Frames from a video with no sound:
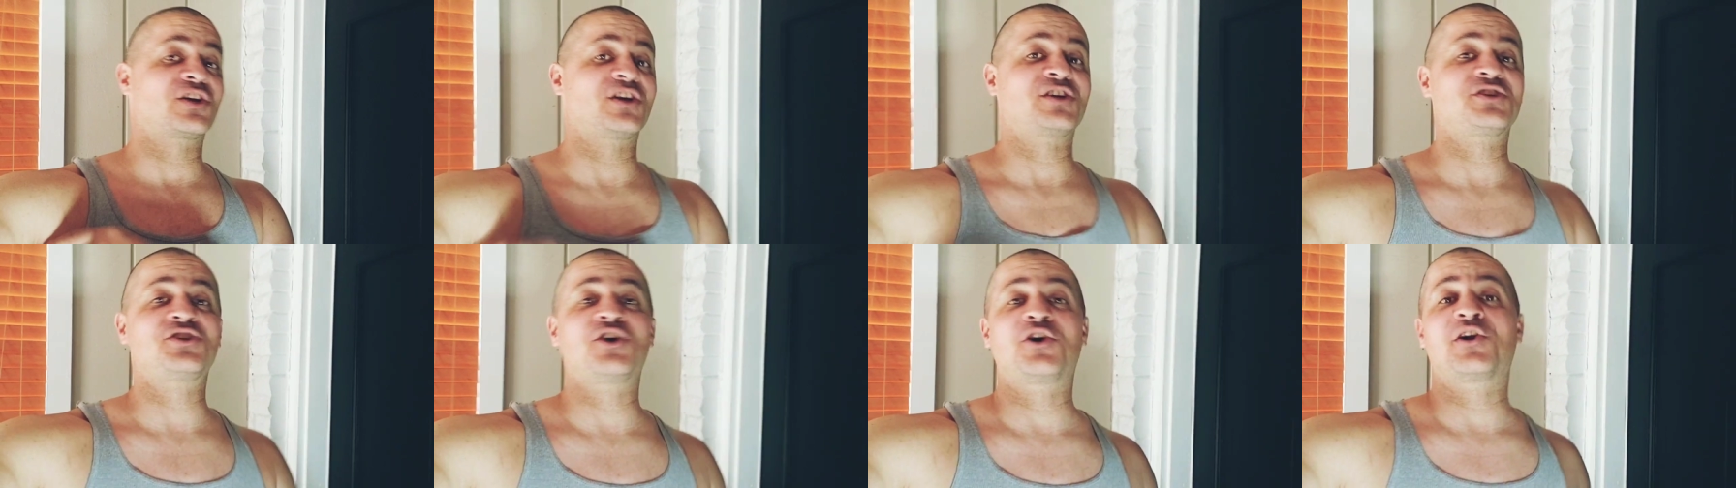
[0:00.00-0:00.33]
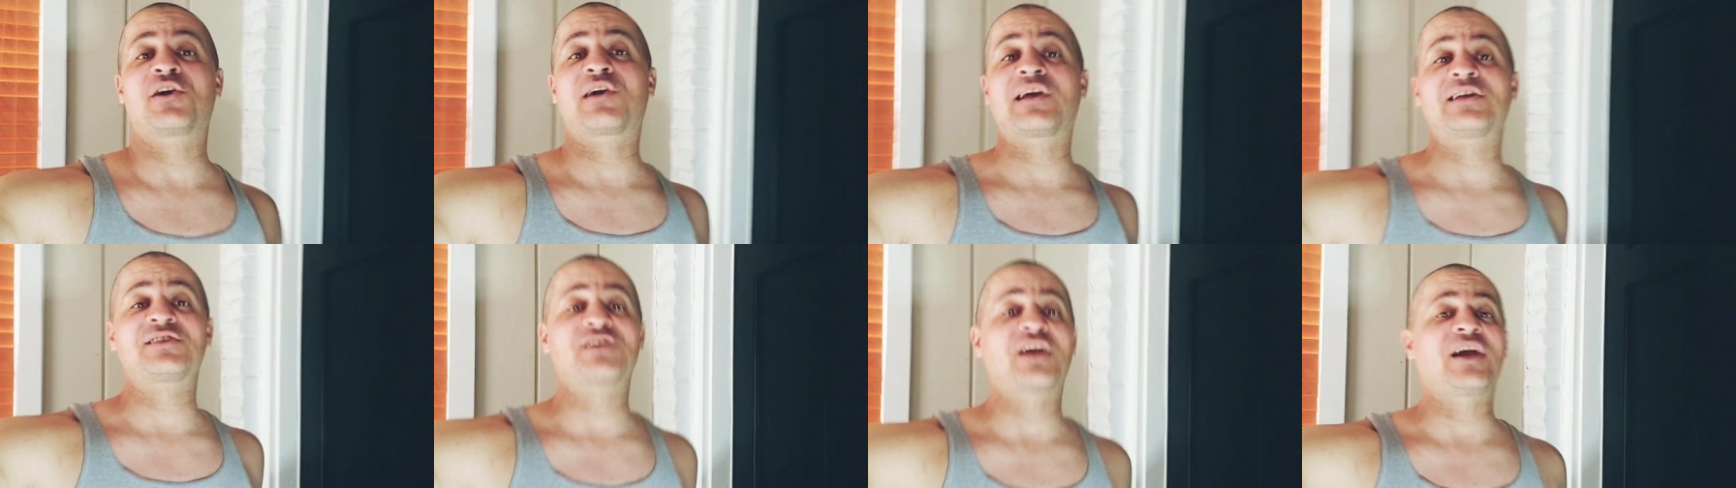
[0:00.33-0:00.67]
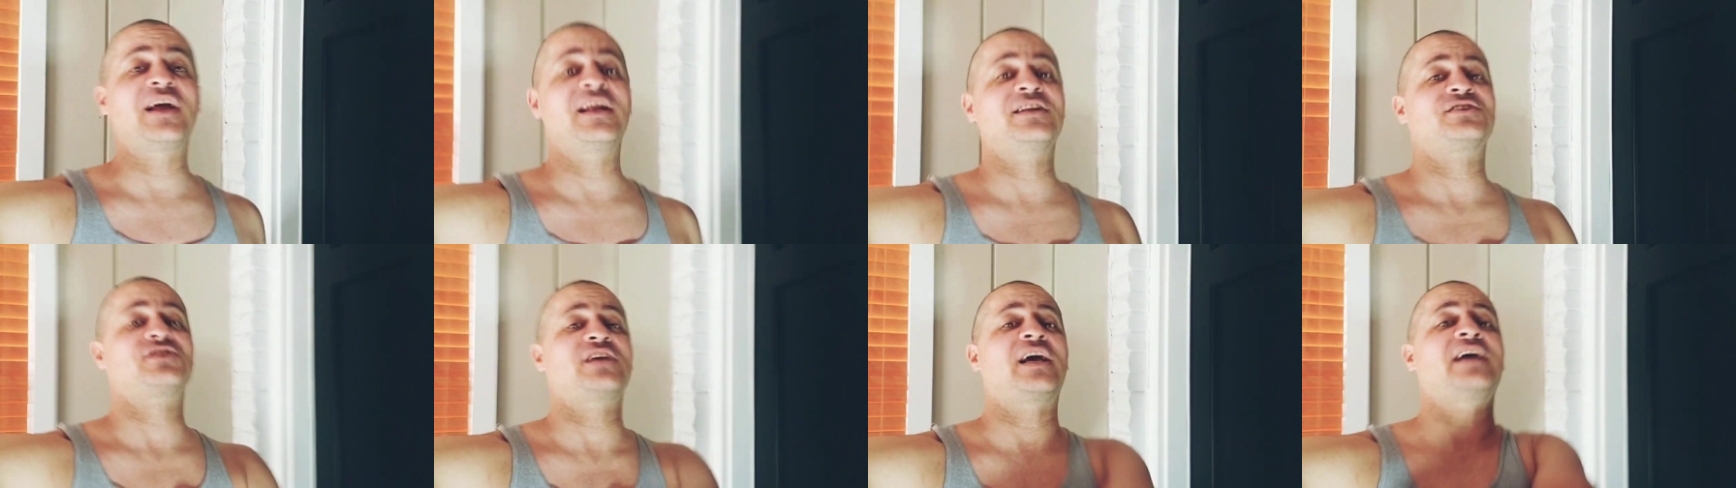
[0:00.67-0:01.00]
going to turn against her.
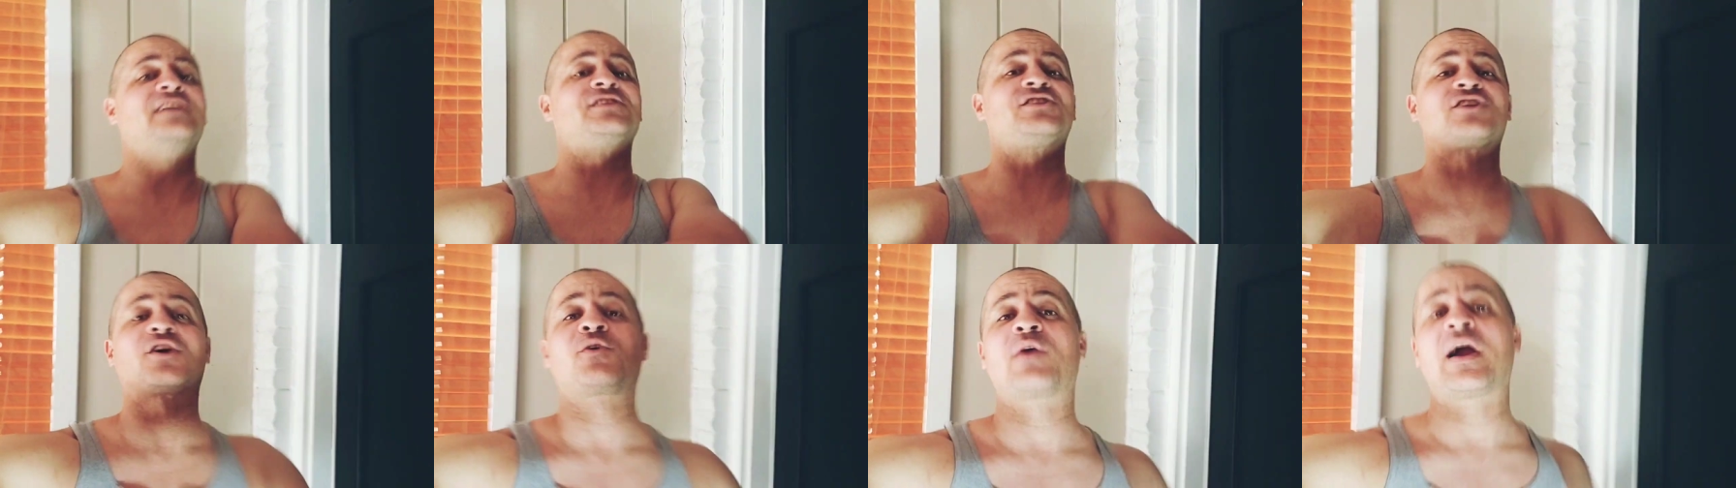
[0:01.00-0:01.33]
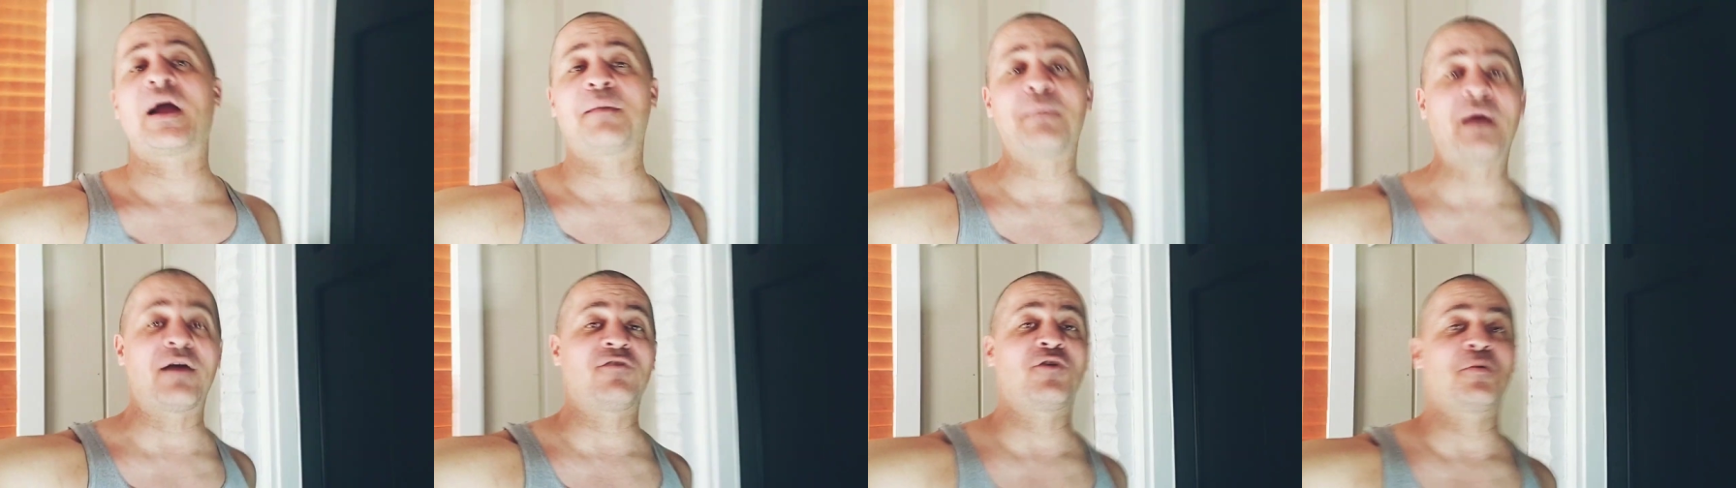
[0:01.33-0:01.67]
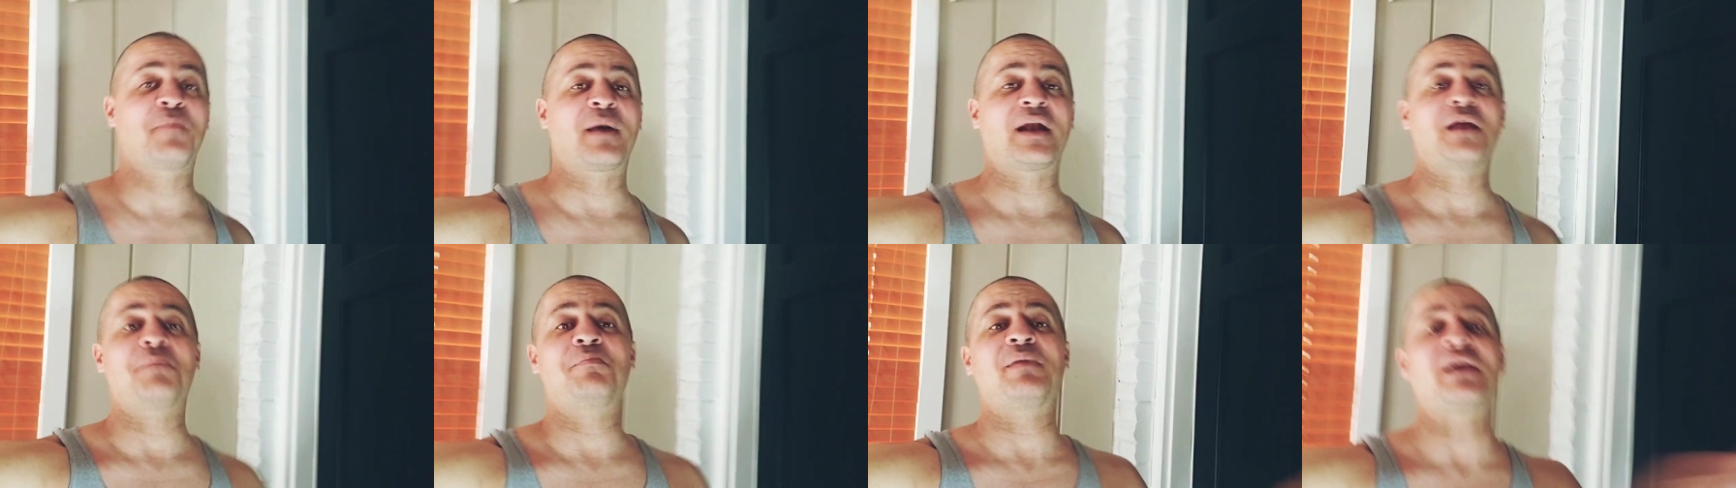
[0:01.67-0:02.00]
Instagram,
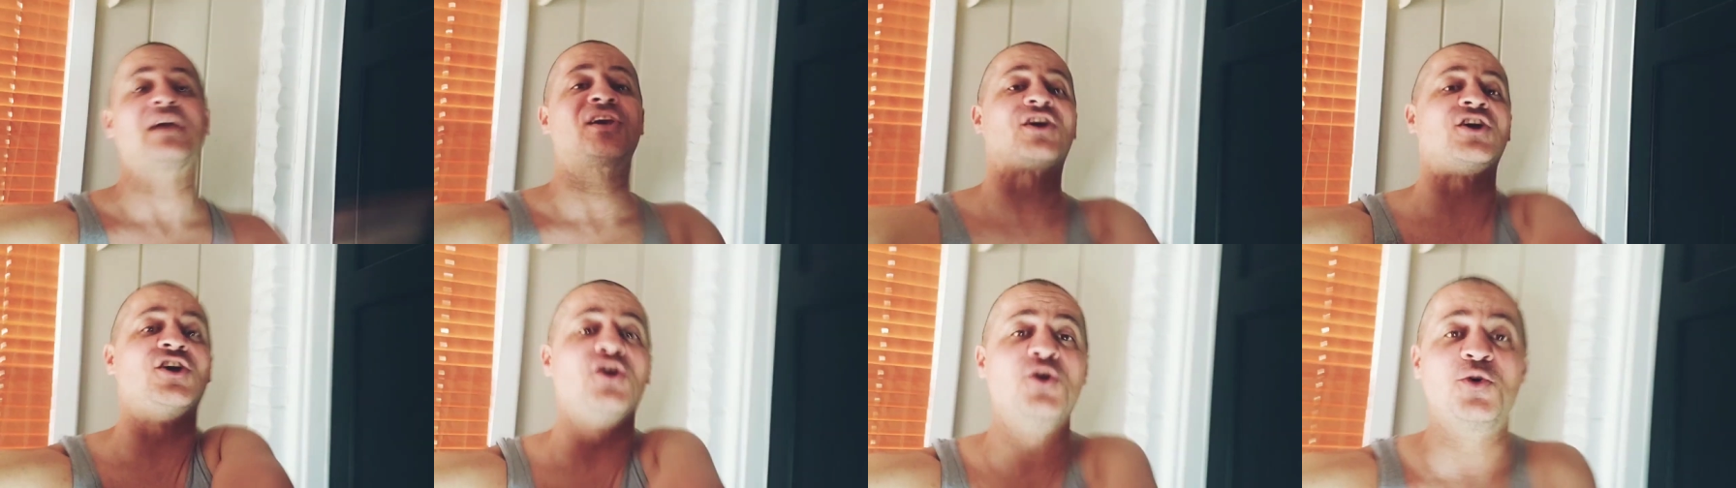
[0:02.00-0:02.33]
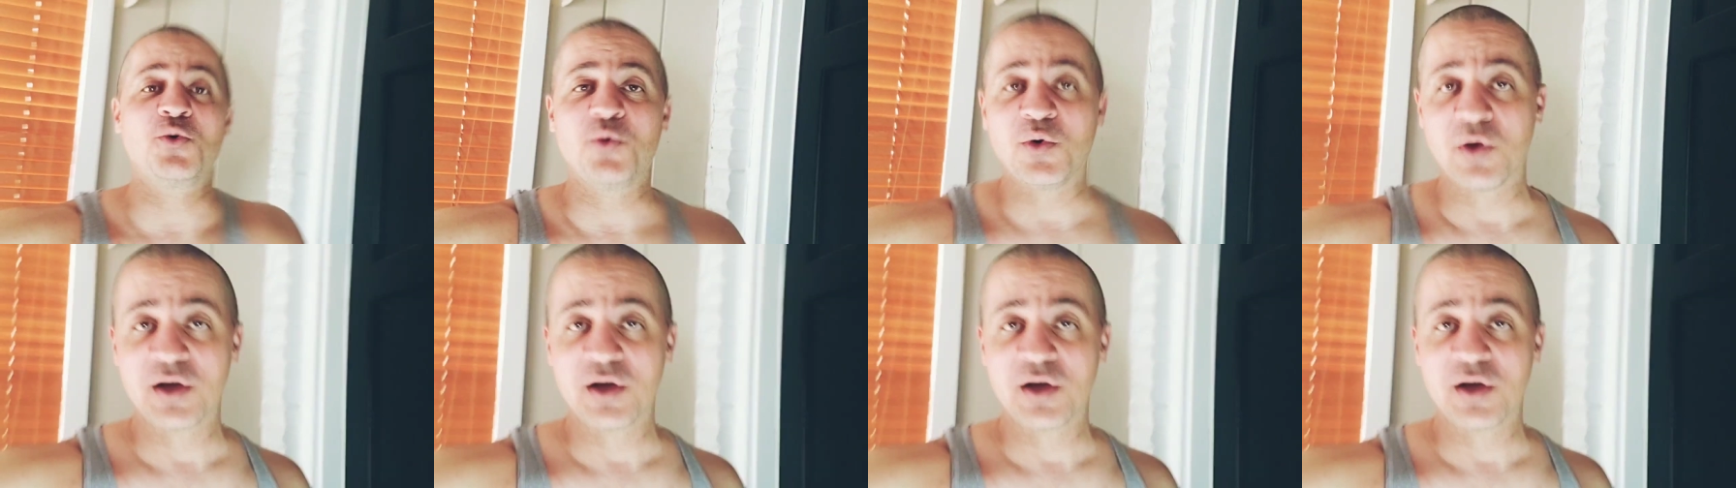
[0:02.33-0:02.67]
everybody, BQ.